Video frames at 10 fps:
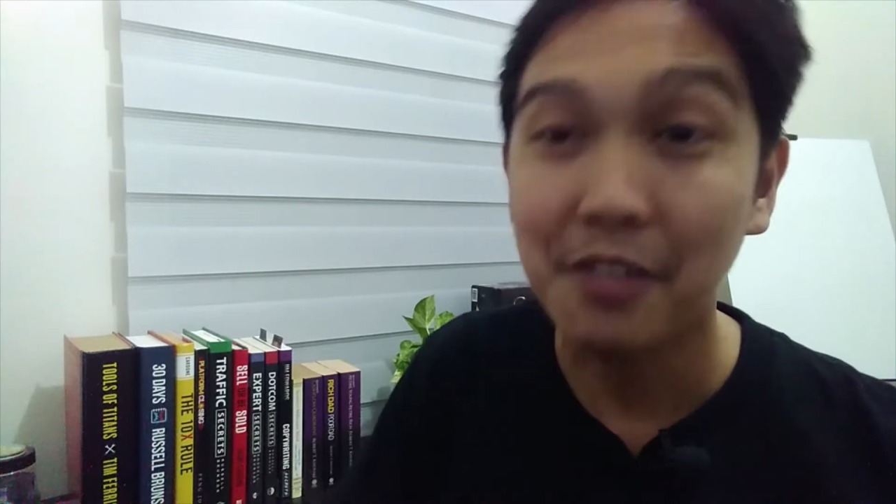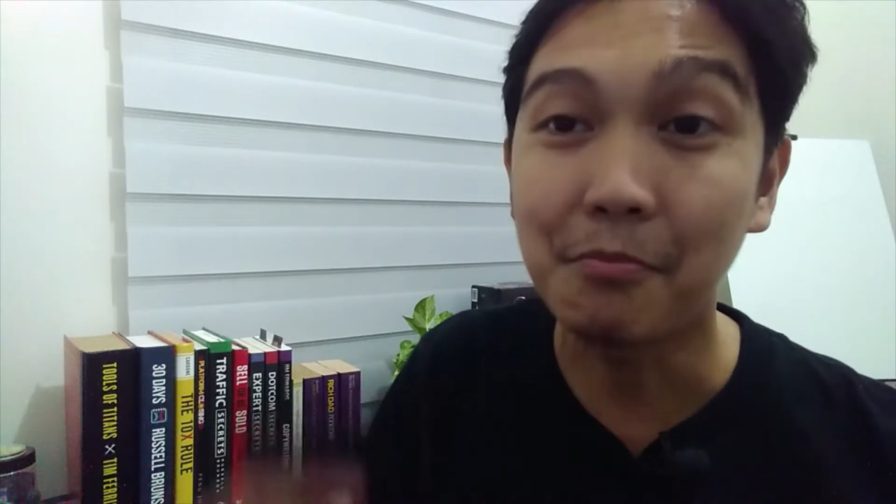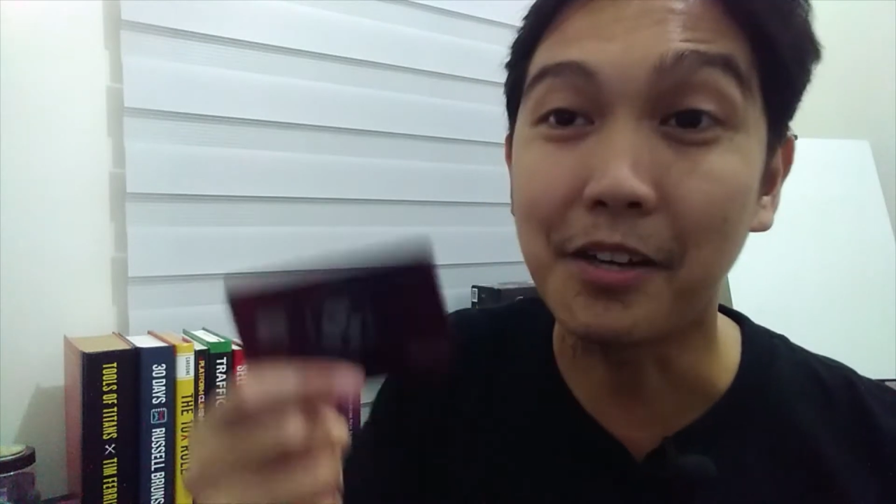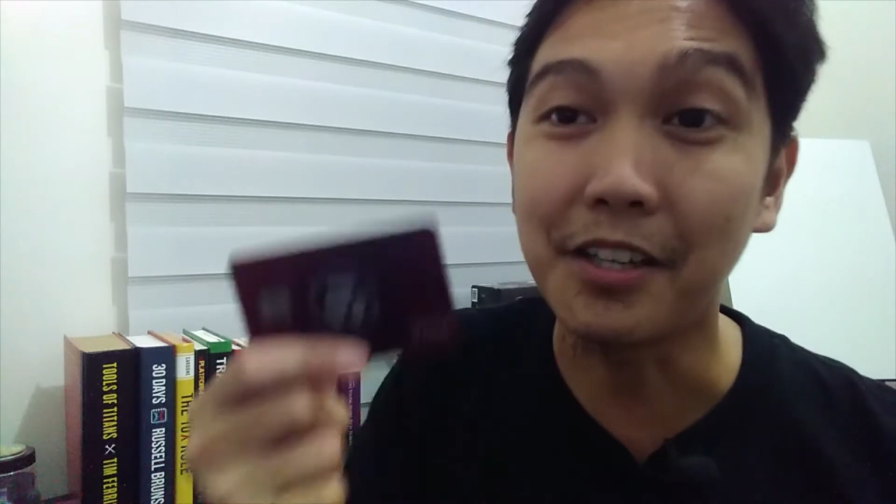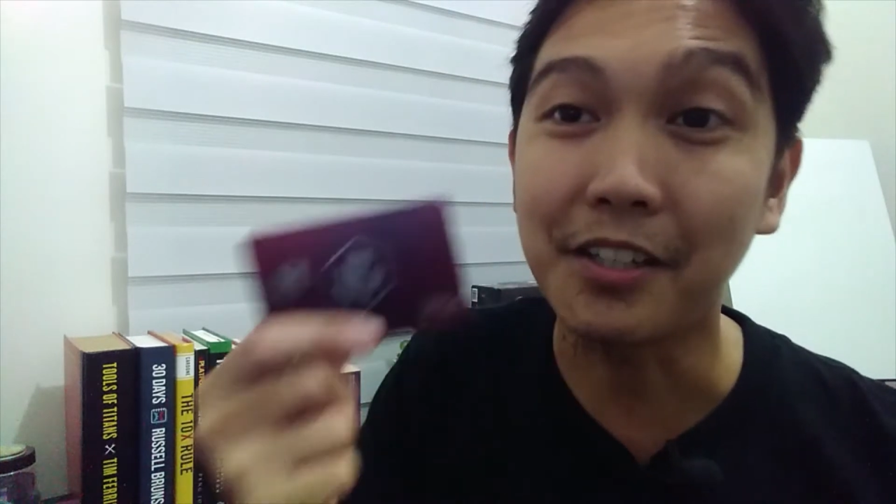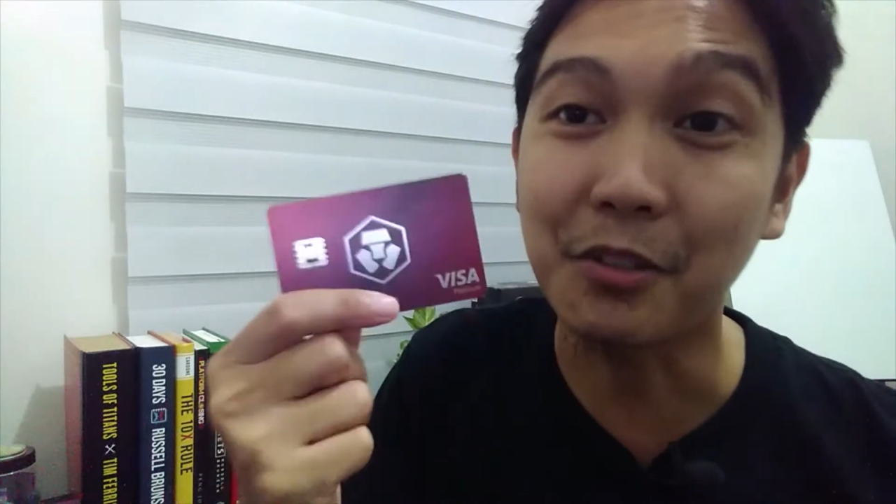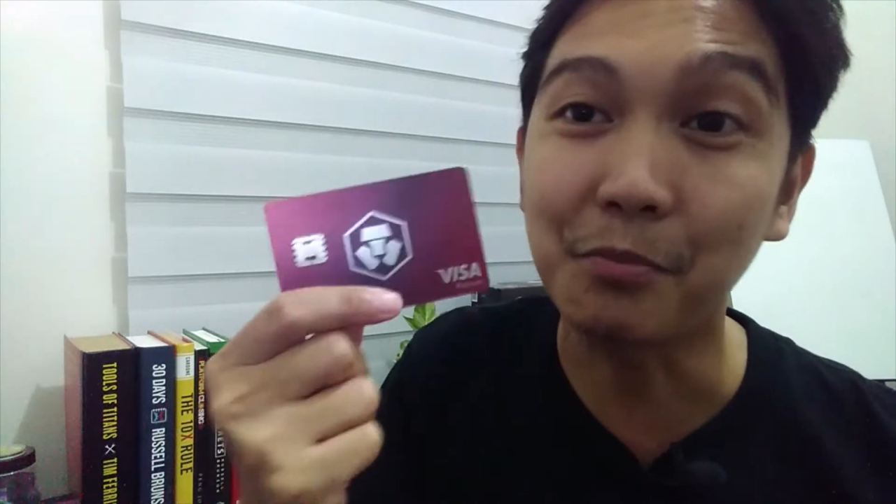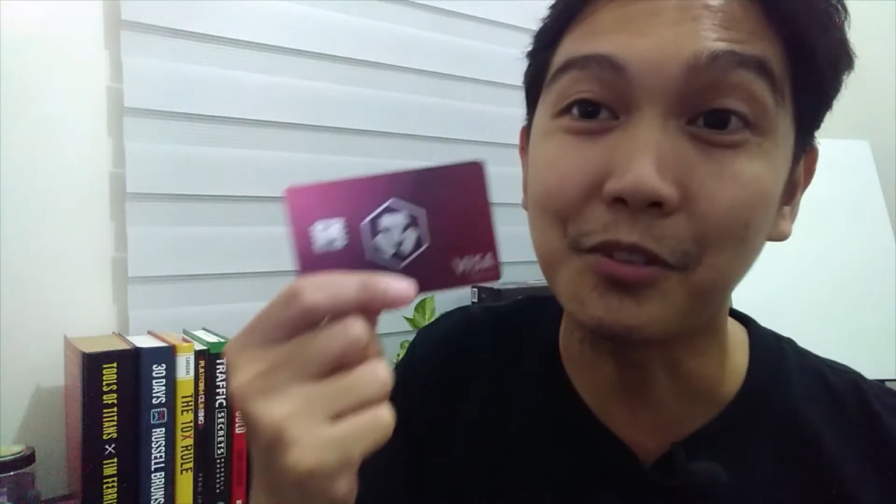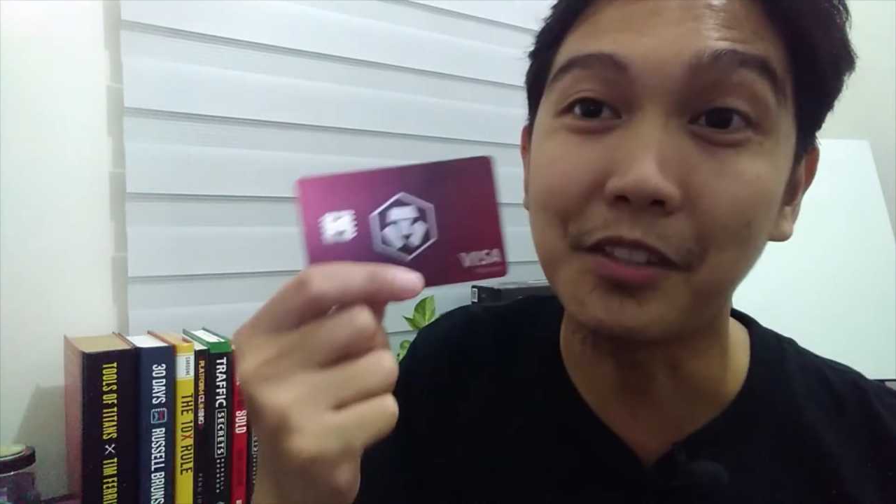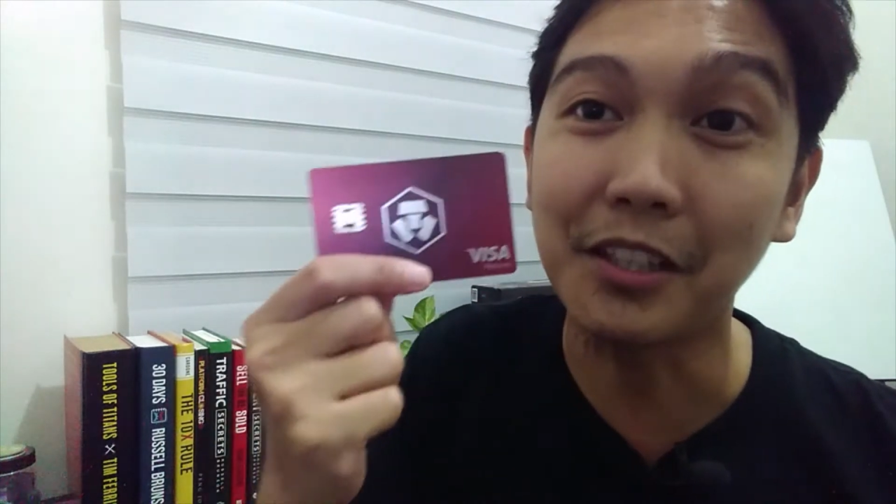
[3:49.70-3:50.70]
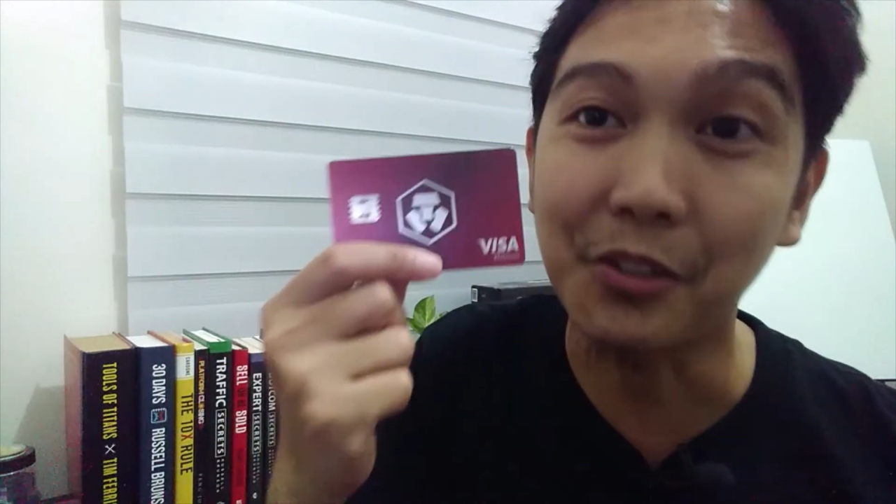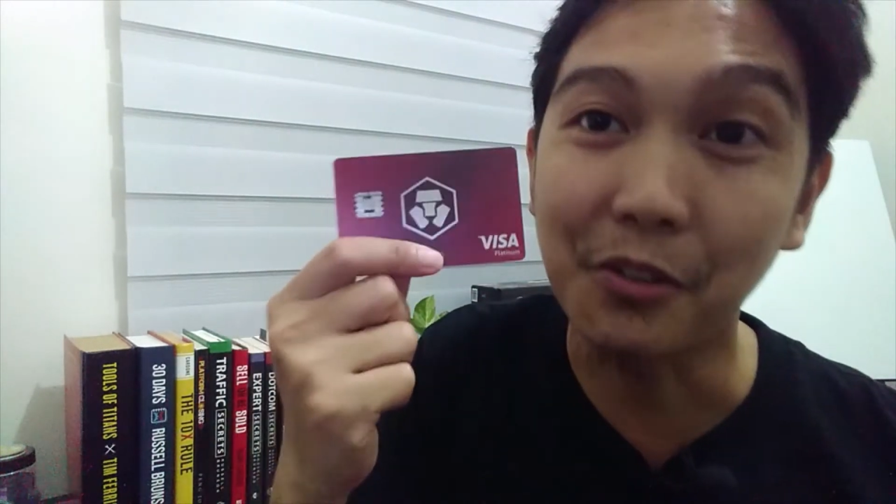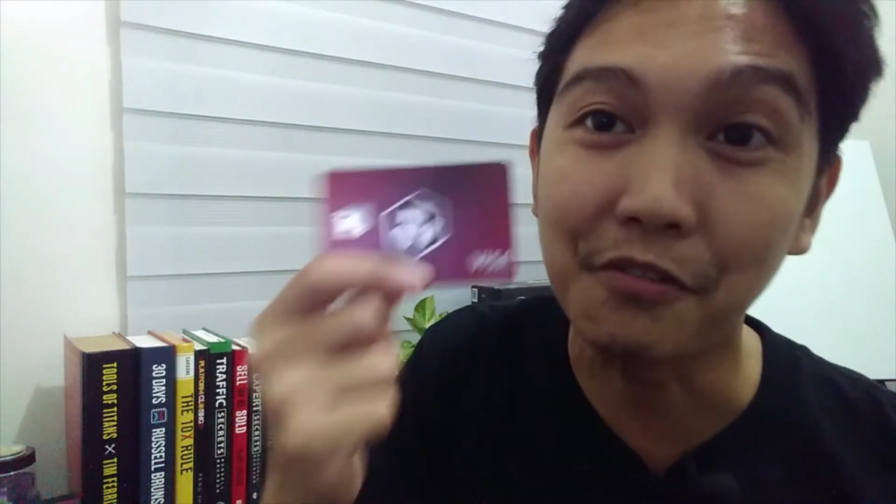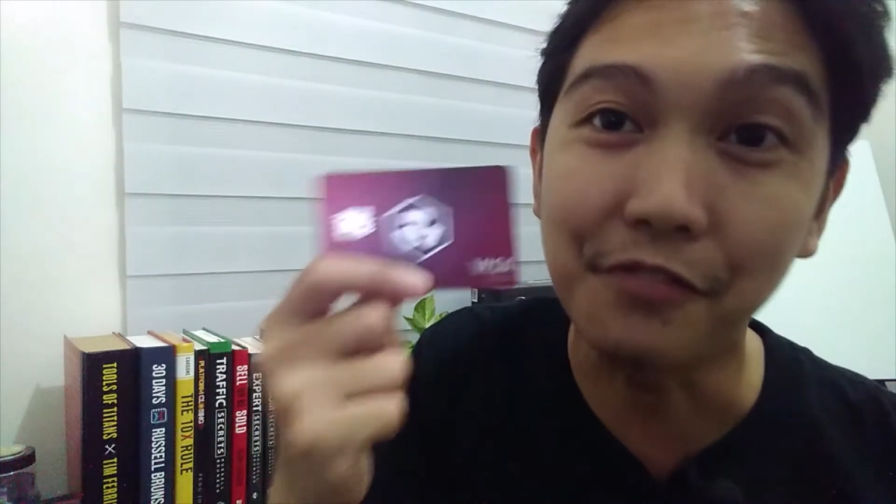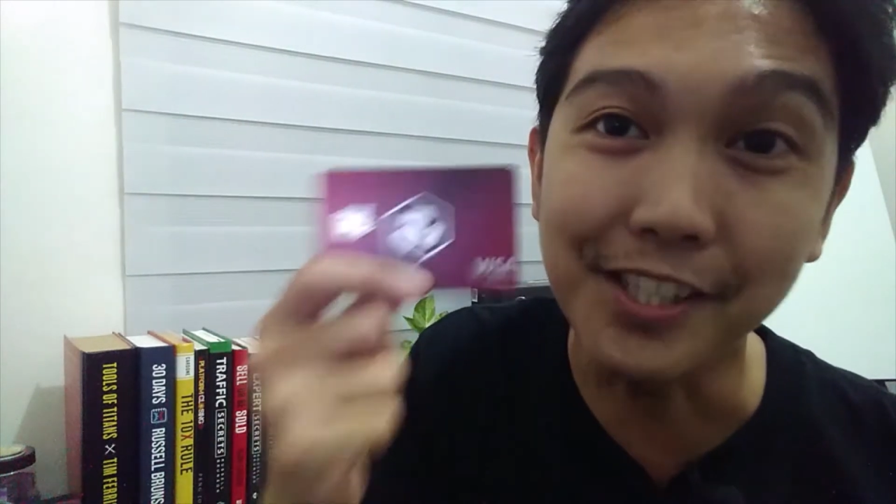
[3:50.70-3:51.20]
my
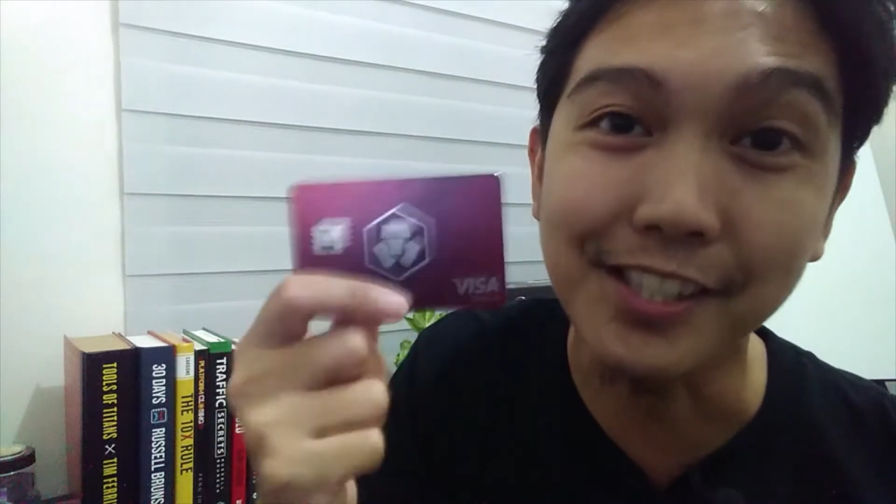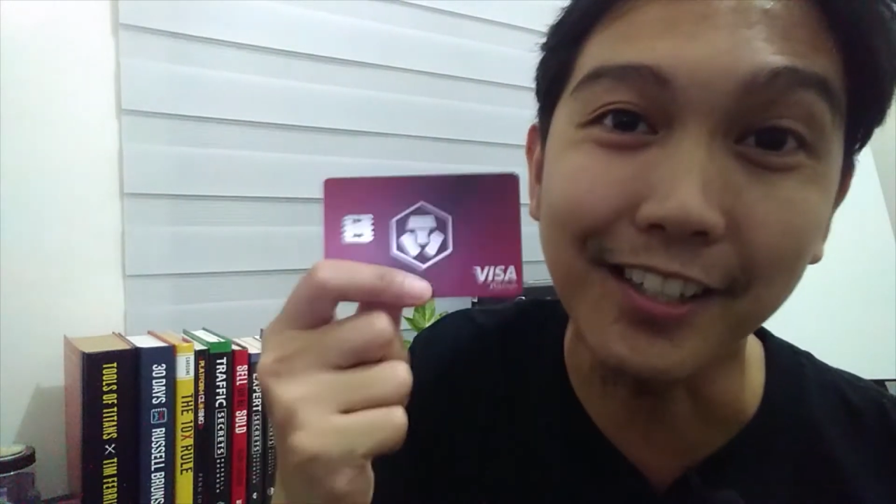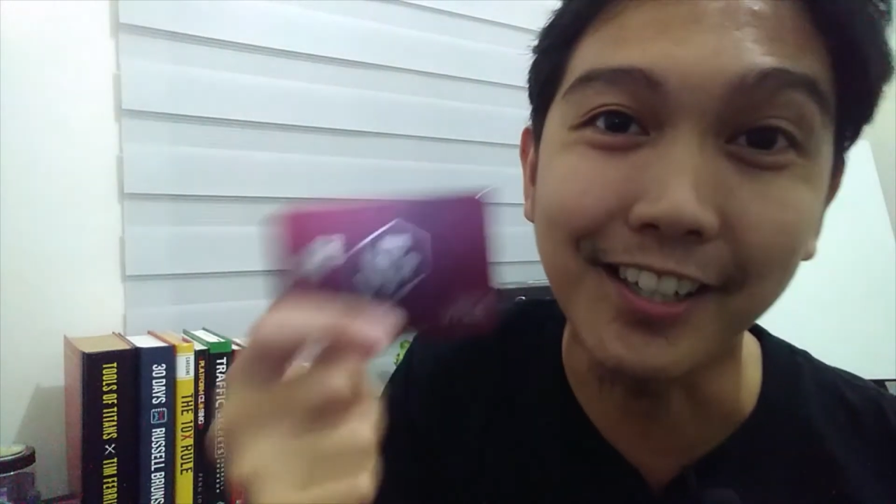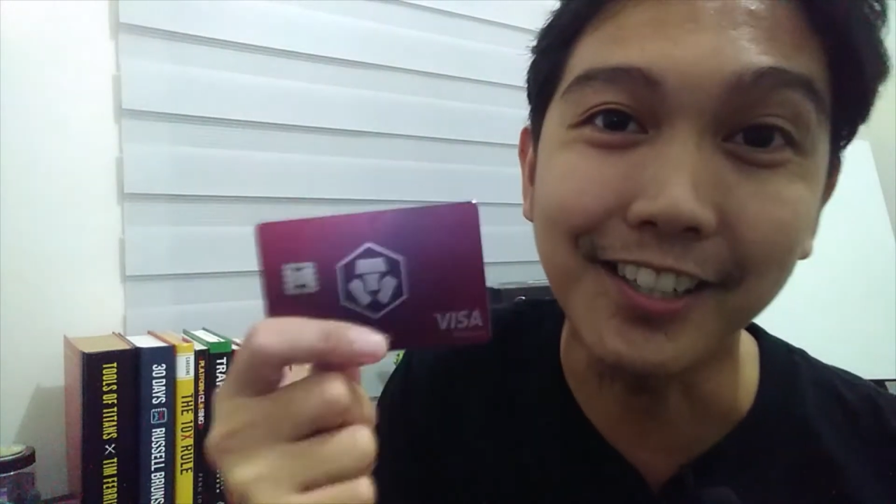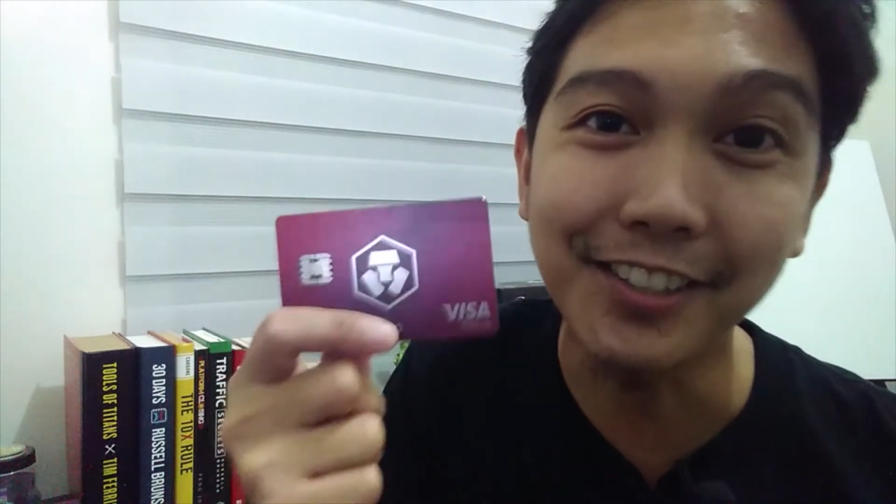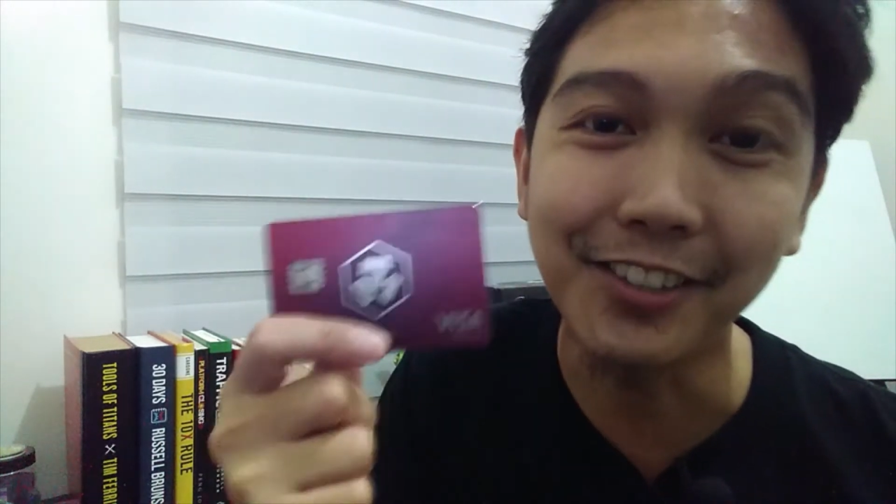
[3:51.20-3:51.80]
crypto.com Visa card.